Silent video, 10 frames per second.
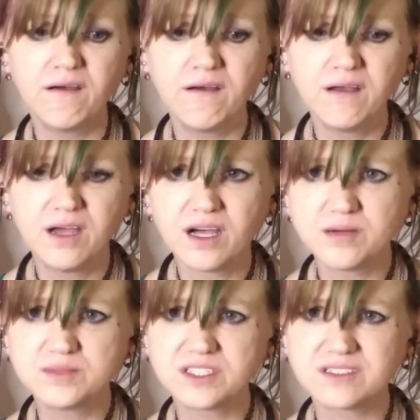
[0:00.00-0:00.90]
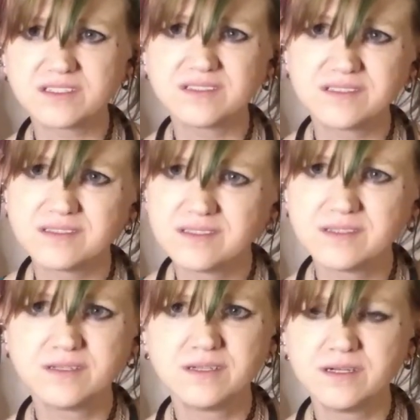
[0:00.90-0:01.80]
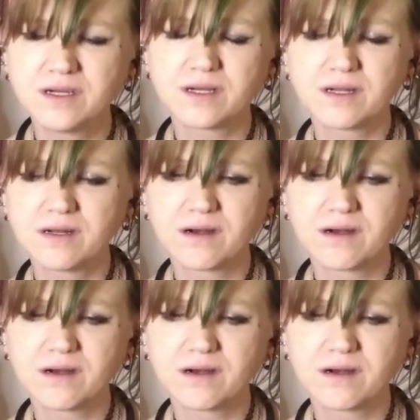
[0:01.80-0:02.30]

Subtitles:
I mean, not